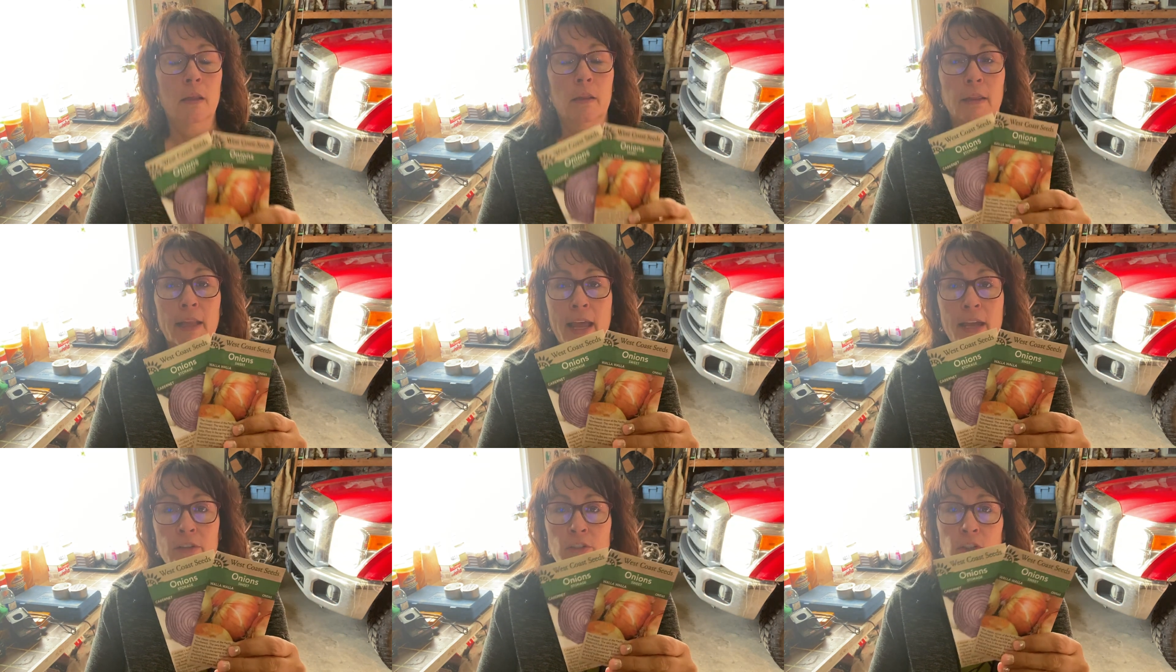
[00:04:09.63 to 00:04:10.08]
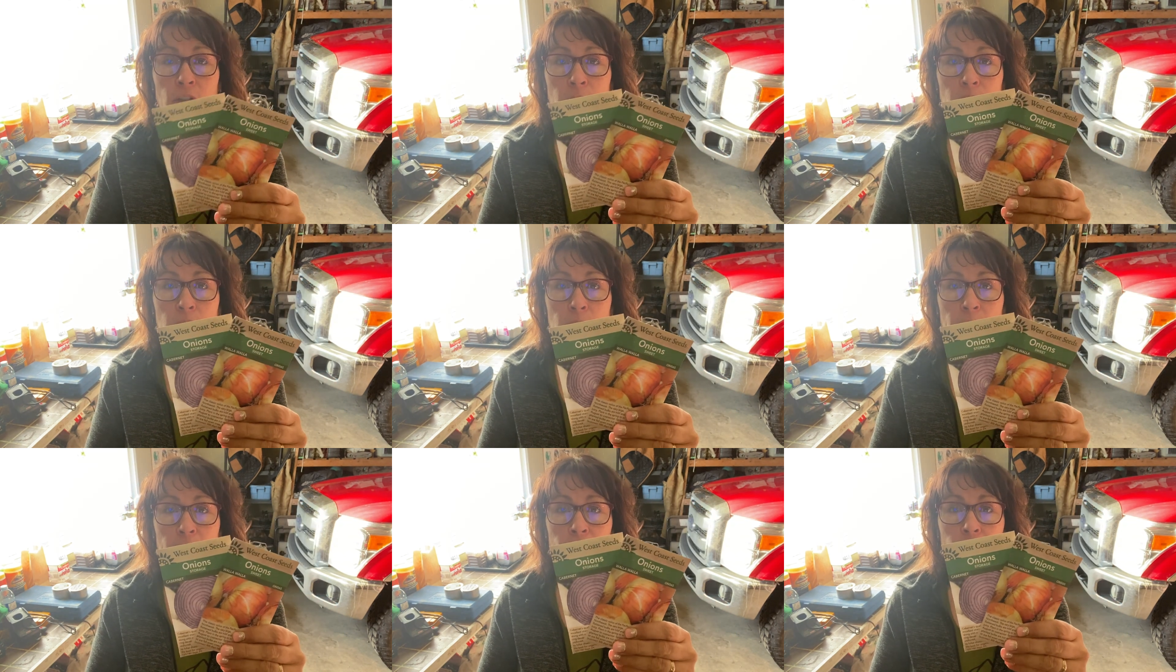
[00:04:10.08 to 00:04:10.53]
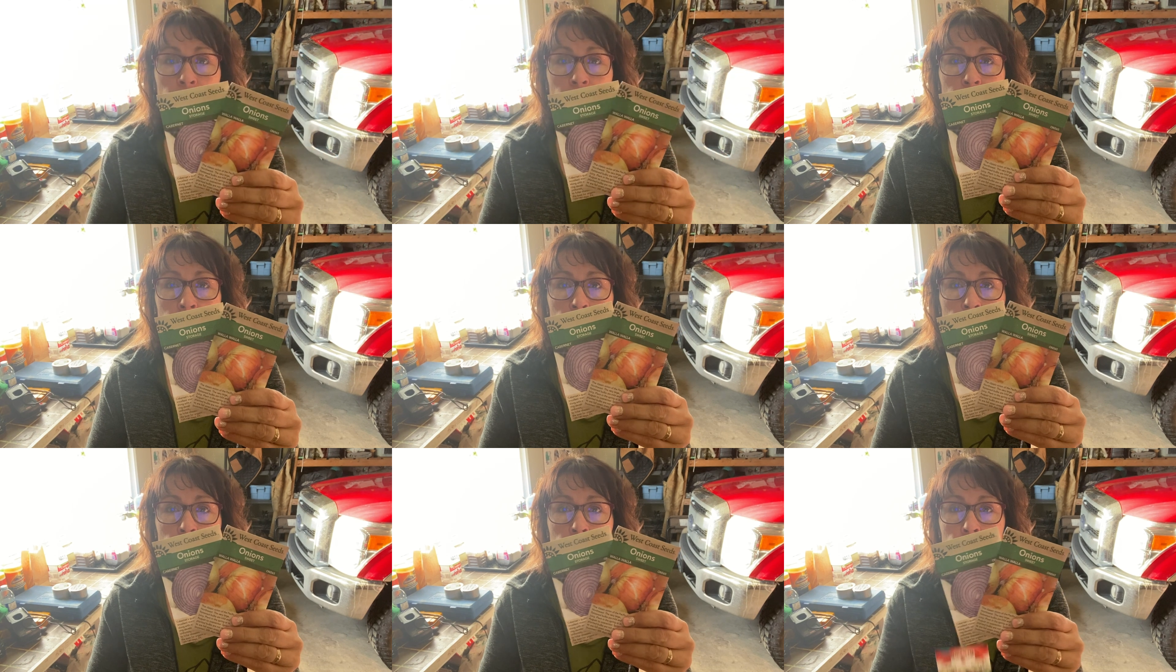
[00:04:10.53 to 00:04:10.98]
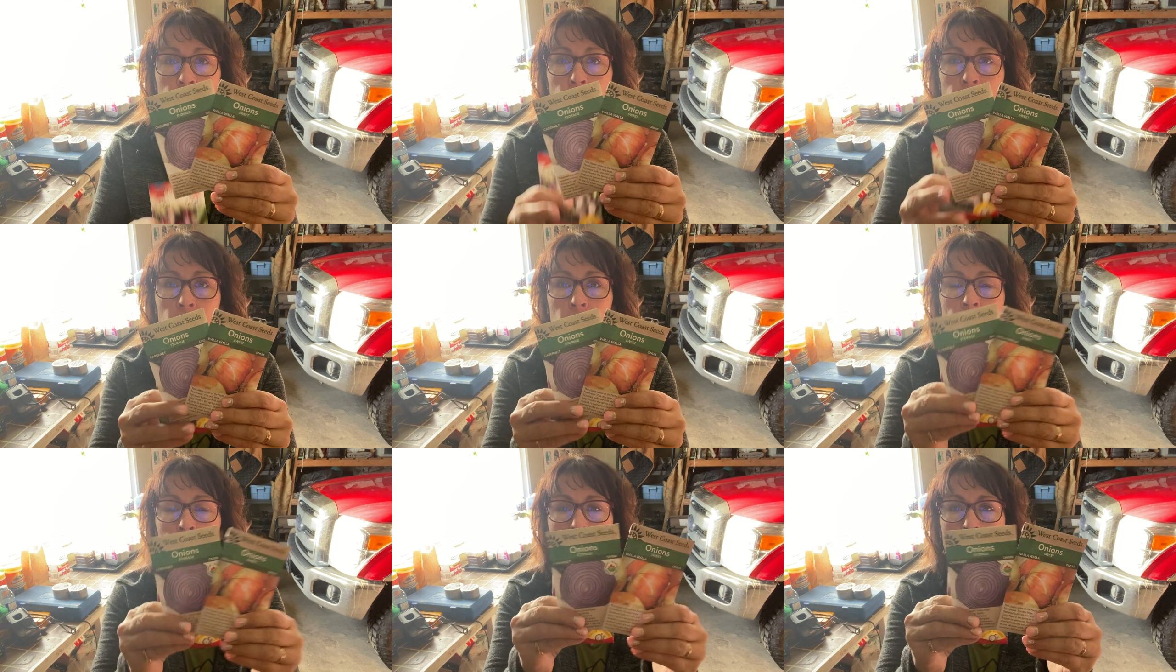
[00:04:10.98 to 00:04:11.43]
Last year was my first year
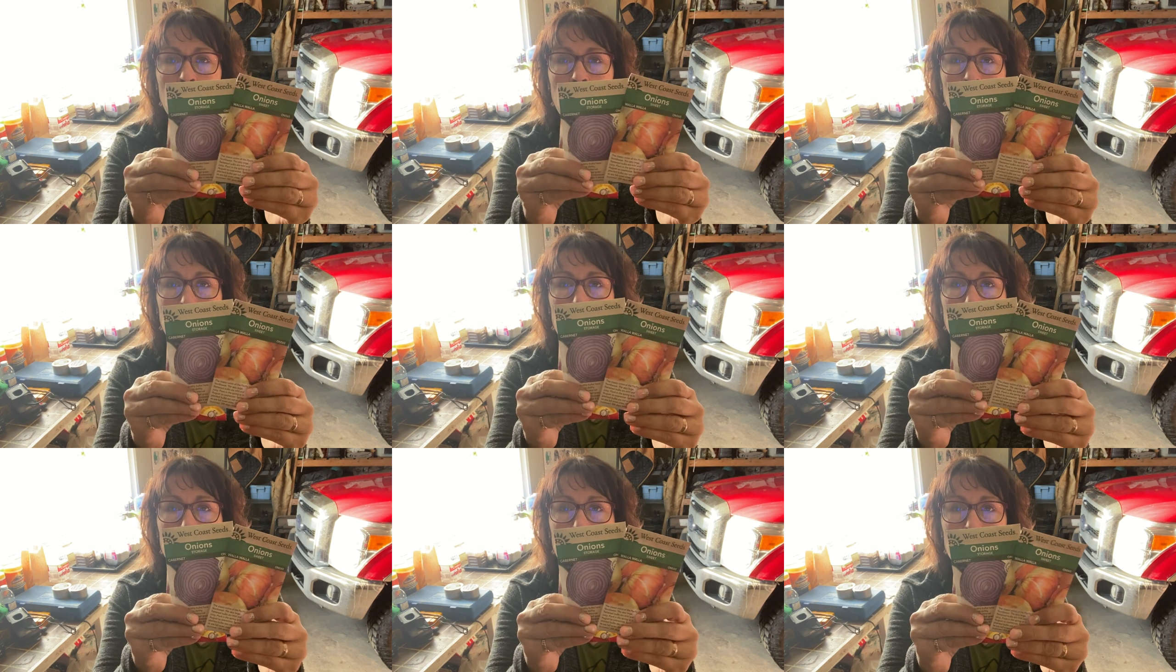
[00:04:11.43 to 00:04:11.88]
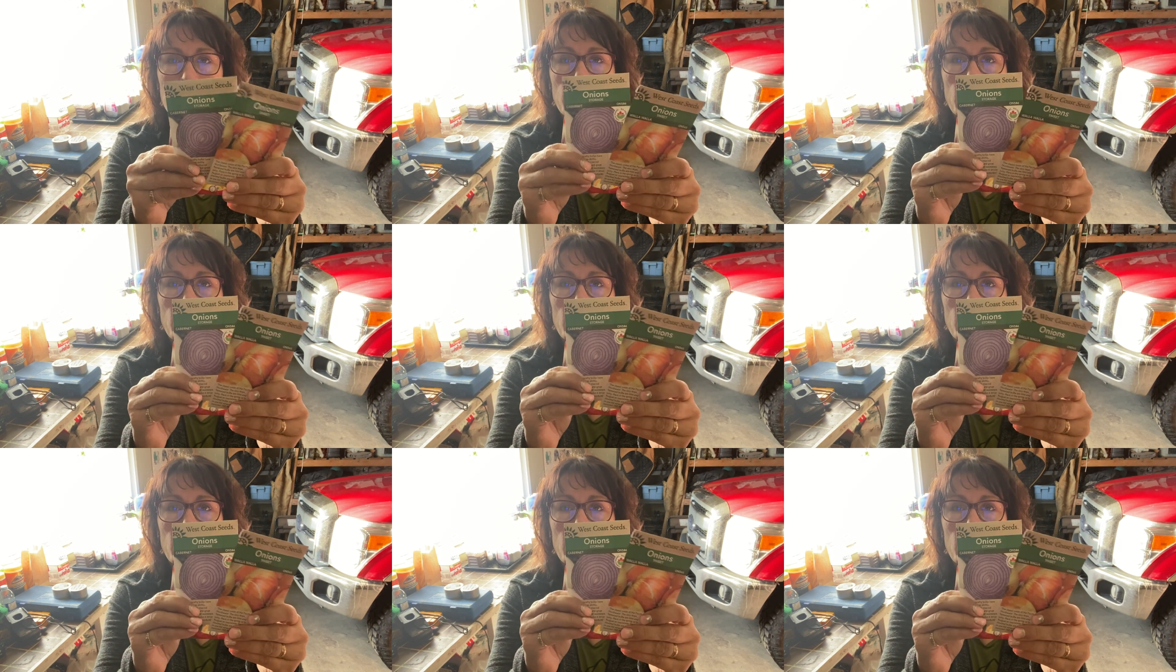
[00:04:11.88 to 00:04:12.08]
starting onions